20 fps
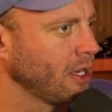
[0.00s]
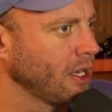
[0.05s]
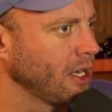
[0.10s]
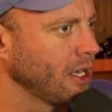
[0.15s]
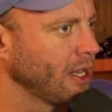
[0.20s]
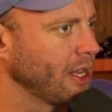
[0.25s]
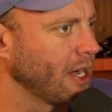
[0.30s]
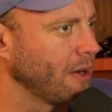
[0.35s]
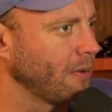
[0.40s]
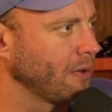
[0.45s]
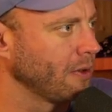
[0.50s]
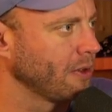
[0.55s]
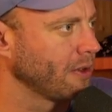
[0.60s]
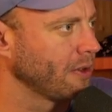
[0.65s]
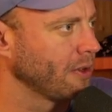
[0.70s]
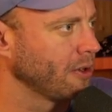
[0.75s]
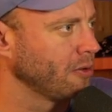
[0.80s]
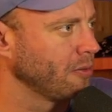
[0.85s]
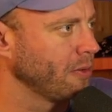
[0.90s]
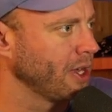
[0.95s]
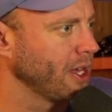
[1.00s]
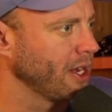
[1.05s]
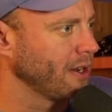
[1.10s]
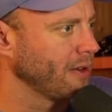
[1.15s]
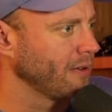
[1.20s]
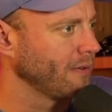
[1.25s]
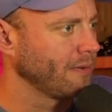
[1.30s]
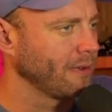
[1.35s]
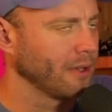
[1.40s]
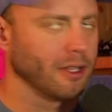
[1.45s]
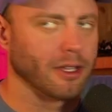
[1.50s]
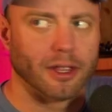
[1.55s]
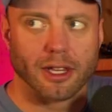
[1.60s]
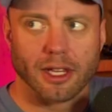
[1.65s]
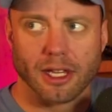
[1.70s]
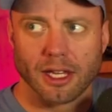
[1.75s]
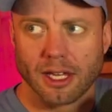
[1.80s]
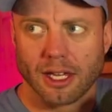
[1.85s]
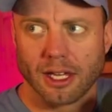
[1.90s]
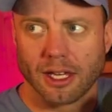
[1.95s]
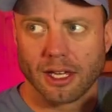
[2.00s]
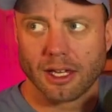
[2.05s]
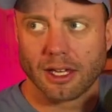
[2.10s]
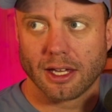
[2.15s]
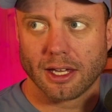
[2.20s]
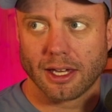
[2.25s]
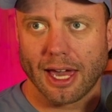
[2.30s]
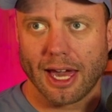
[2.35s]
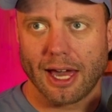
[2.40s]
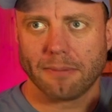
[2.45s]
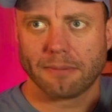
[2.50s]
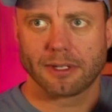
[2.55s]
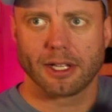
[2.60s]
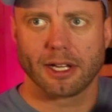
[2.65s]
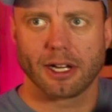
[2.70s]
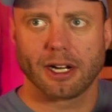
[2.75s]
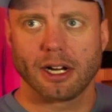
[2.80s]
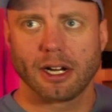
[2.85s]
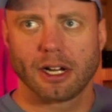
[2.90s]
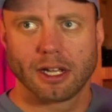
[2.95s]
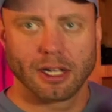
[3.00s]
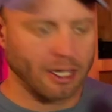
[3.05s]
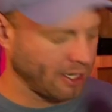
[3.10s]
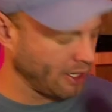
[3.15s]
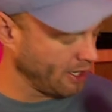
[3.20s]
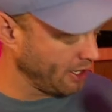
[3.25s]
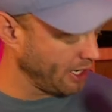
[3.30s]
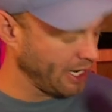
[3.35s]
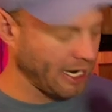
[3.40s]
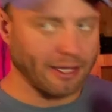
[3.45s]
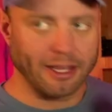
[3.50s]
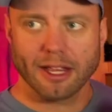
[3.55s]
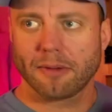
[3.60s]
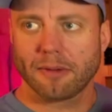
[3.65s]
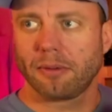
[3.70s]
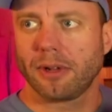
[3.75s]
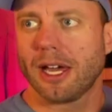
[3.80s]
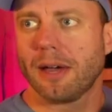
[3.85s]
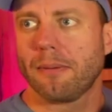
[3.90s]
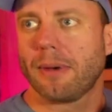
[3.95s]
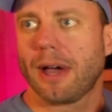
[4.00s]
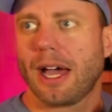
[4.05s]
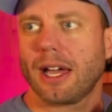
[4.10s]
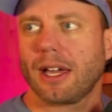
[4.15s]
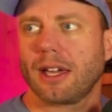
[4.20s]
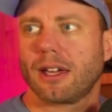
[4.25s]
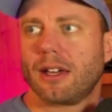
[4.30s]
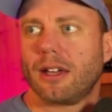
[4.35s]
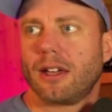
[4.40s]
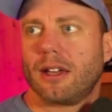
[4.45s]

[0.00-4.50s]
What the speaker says: And that will zoom in and fill in the gaps there. And let's play it back.